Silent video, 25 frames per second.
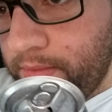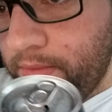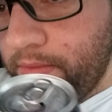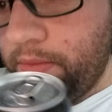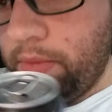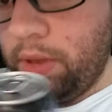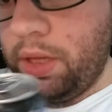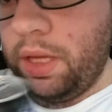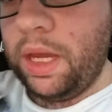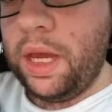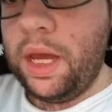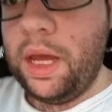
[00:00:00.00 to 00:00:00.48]

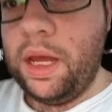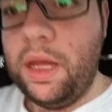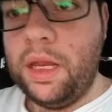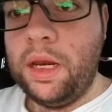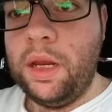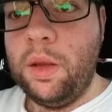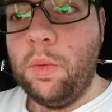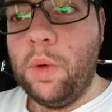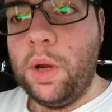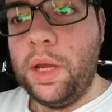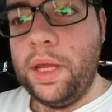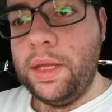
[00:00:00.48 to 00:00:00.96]
But yeah,
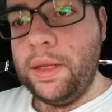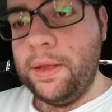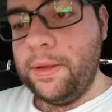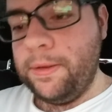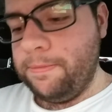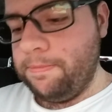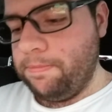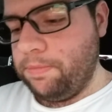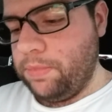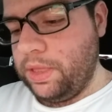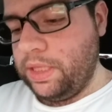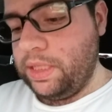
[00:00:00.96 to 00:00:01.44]
anyway,
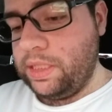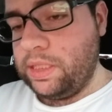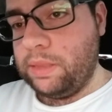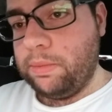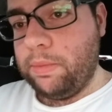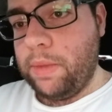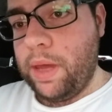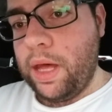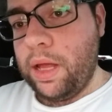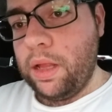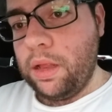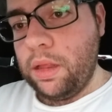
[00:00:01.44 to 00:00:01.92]
the
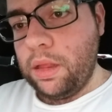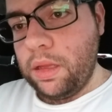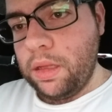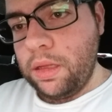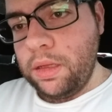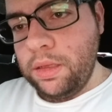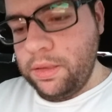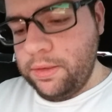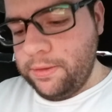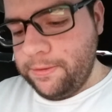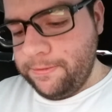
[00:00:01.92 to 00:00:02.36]
smell.